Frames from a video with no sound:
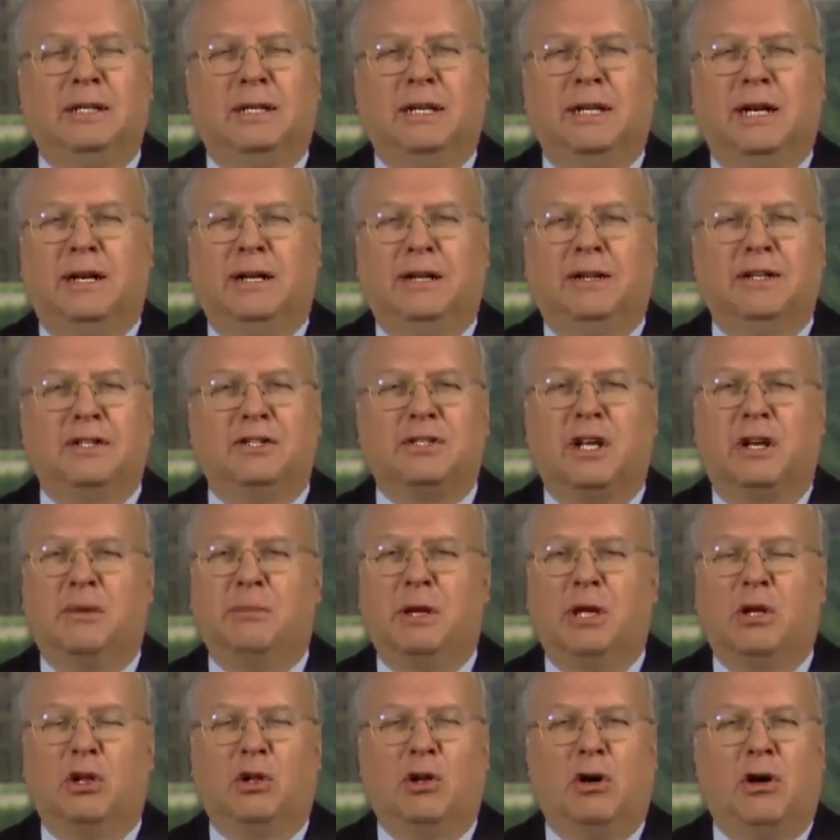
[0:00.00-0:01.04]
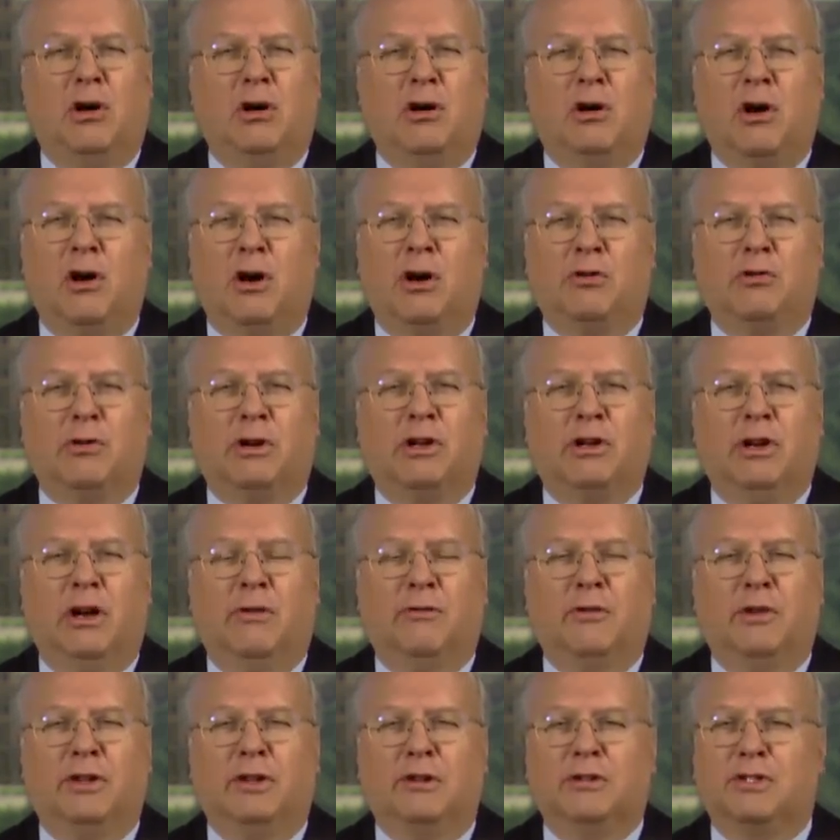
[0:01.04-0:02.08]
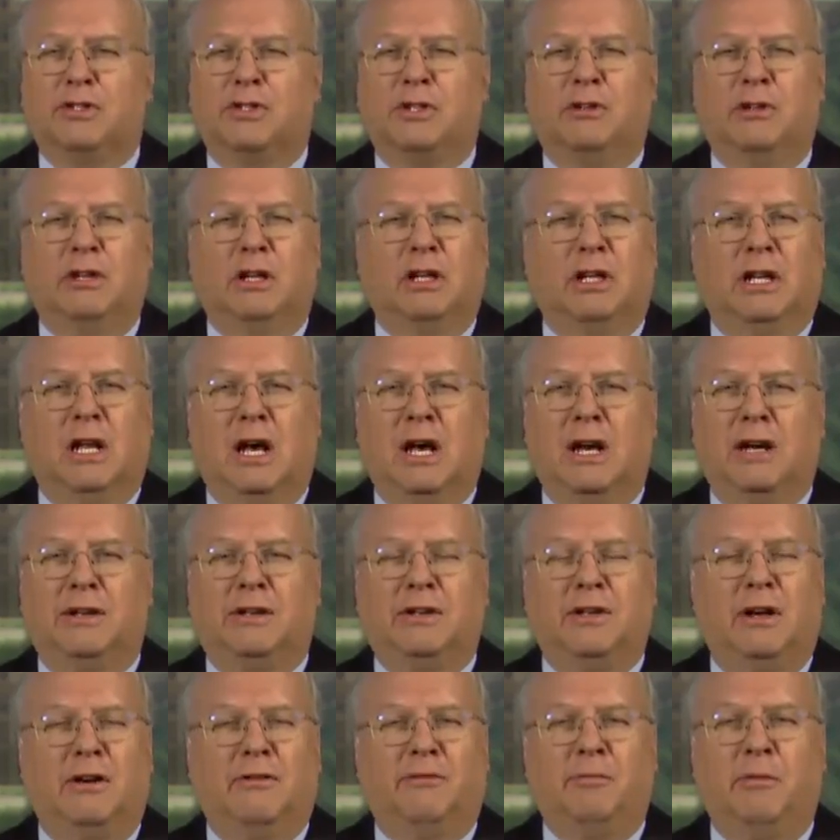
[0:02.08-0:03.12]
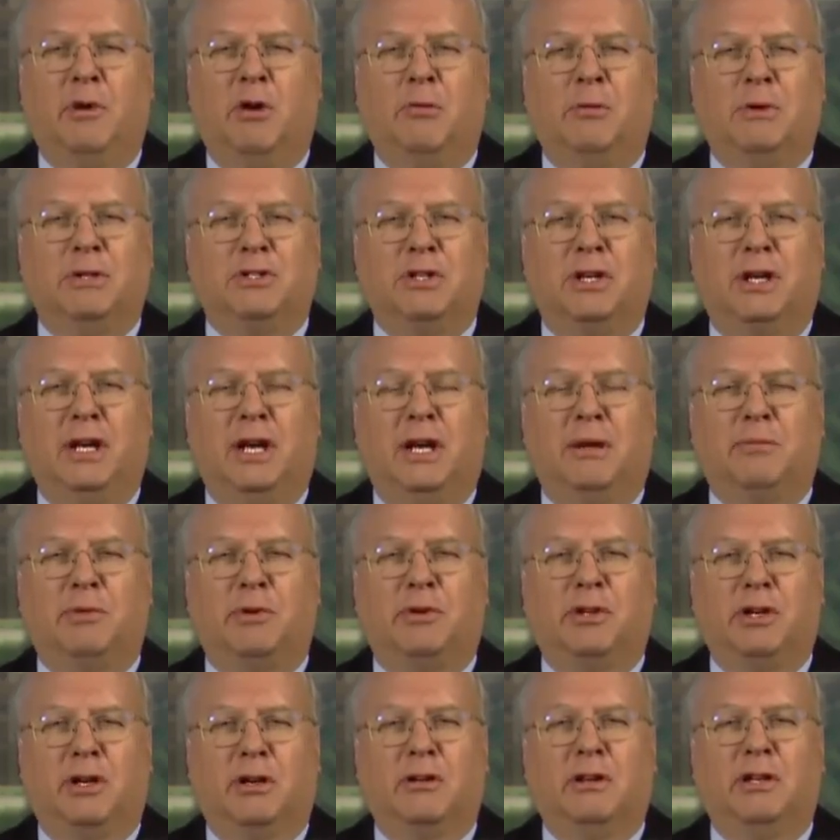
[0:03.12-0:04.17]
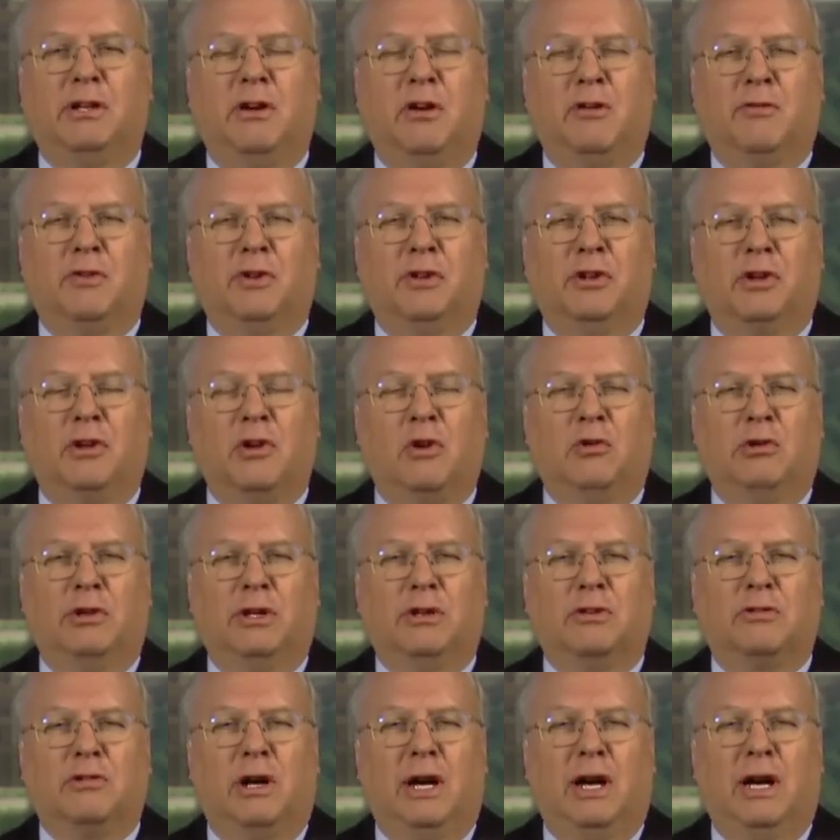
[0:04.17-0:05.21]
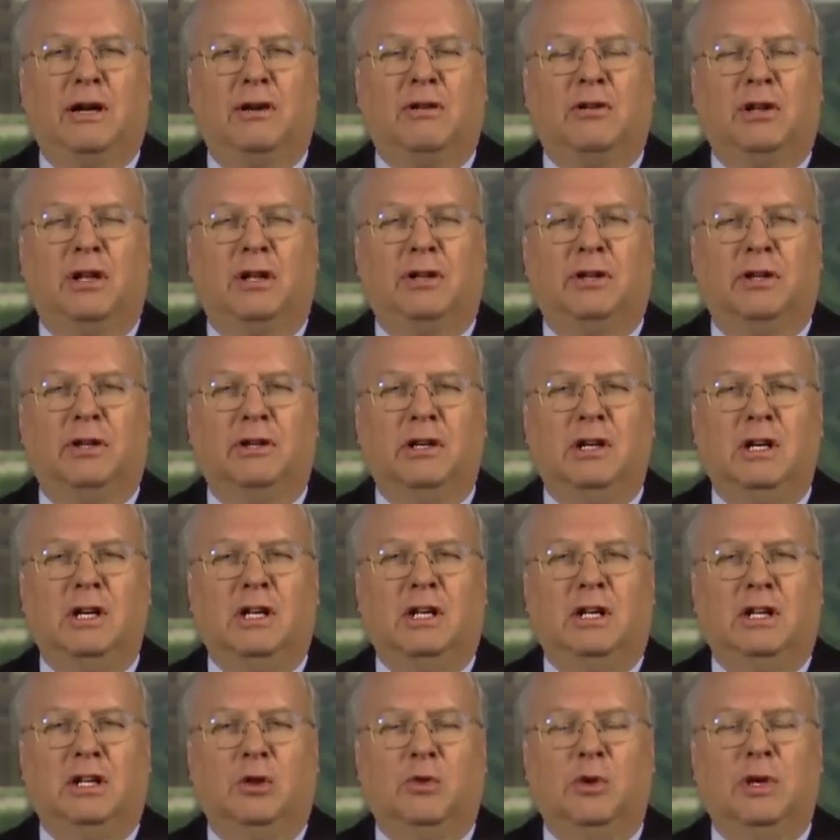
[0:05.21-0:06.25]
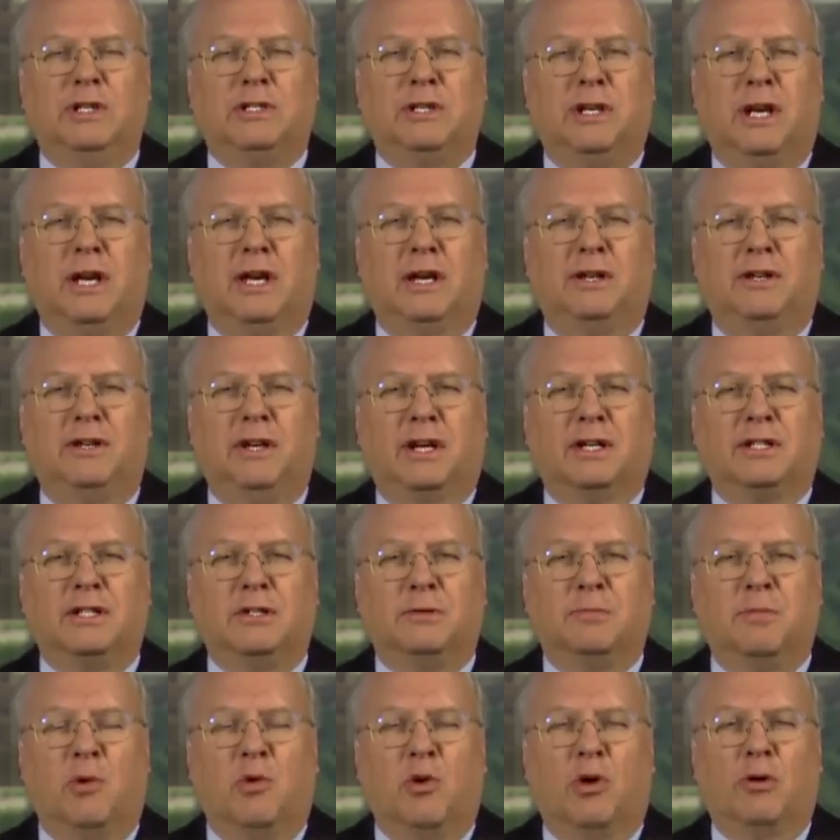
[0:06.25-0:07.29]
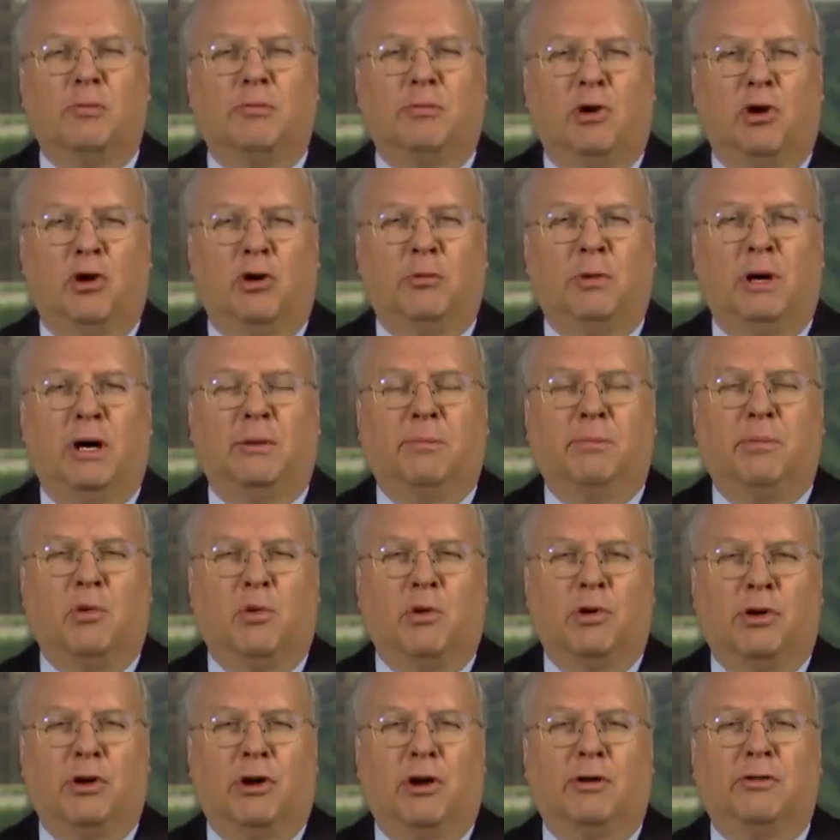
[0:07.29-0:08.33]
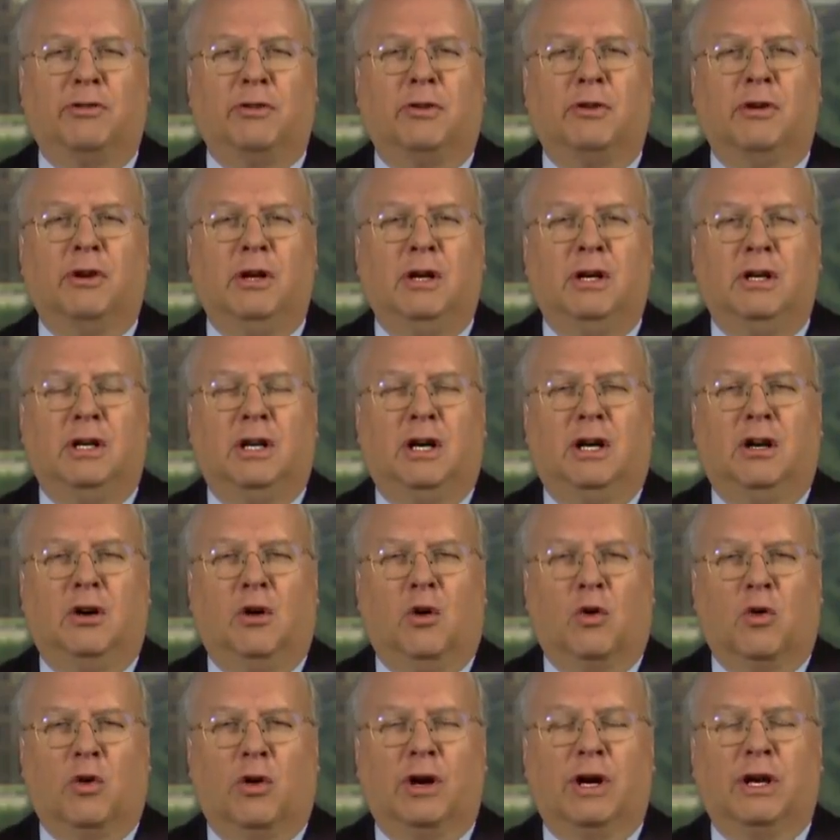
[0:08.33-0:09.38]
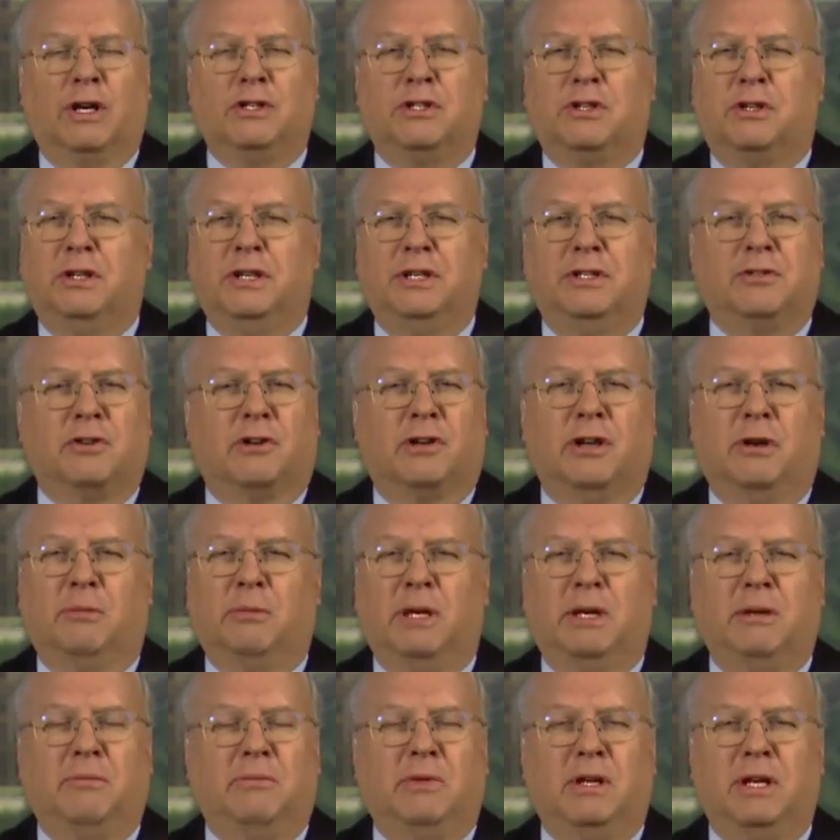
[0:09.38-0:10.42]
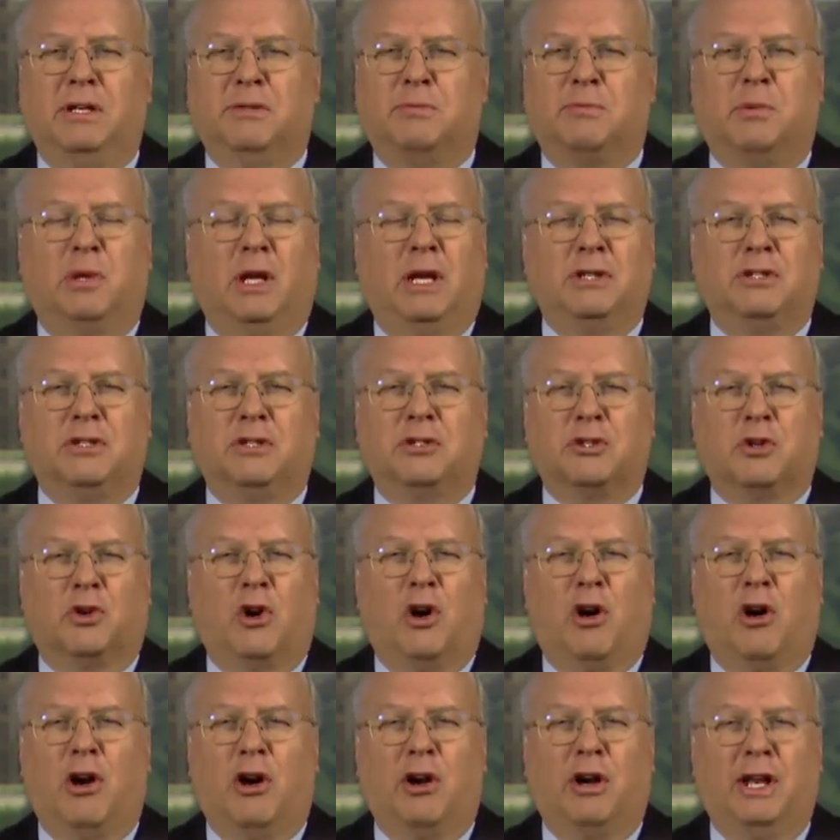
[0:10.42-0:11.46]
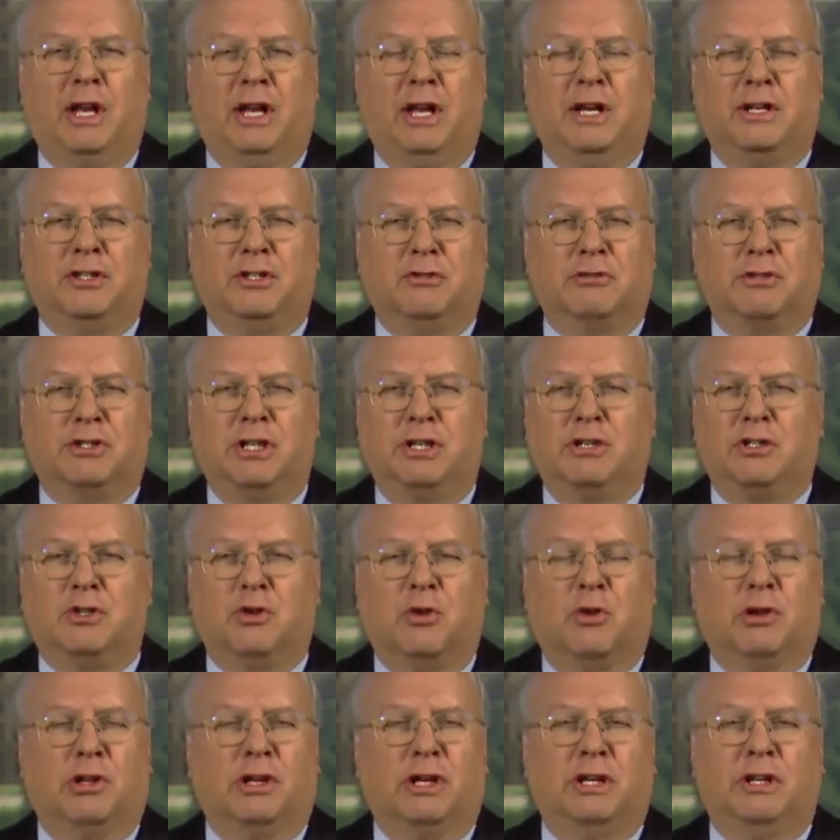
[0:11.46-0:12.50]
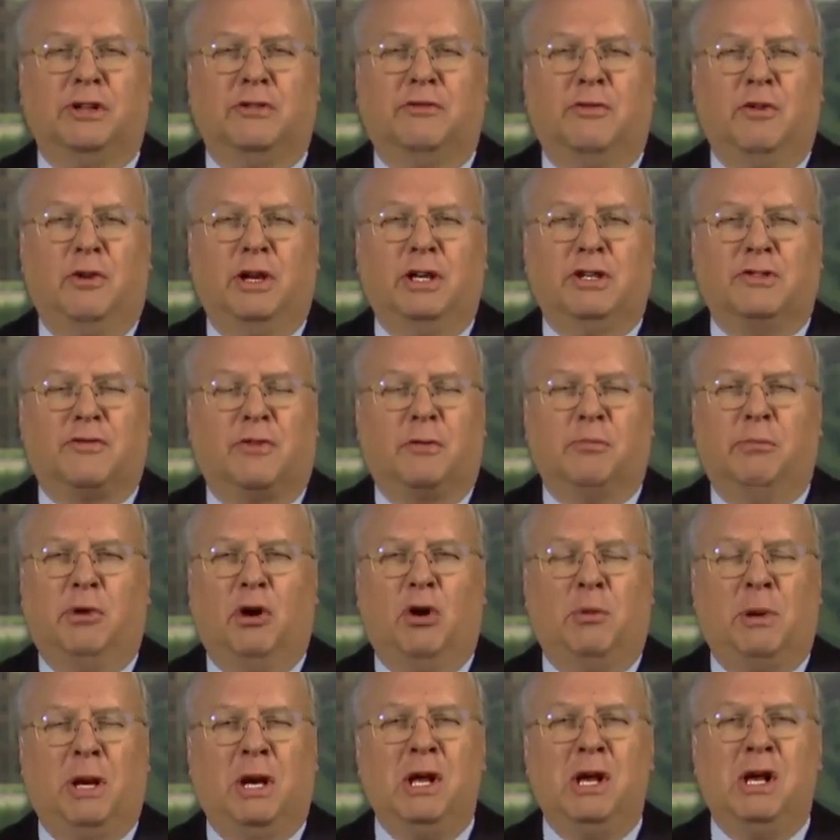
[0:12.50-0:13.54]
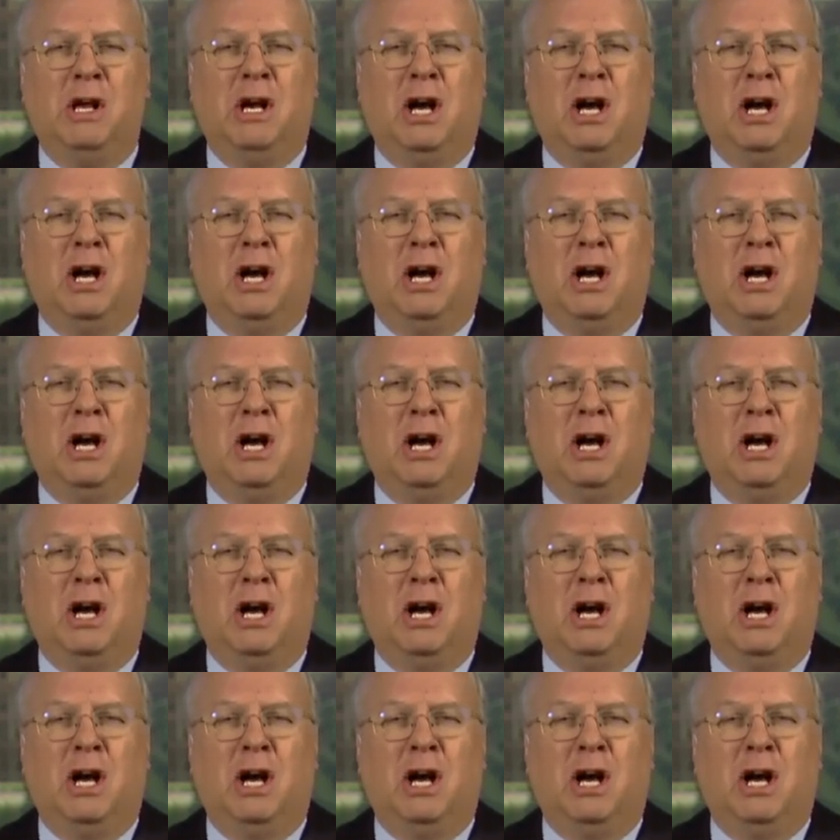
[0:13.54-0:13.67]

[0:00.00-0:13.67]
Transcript: uh, there's going to be a long, hard recovery. There's still a lot of tough moments ahead, particularly over in the Golden Triangle on the Louisiana-Texas border, Beaumont, Port Arthur, uh, Orange. These are going to be these places are hard hit, as you'll see shortly in the footage from Beaumont.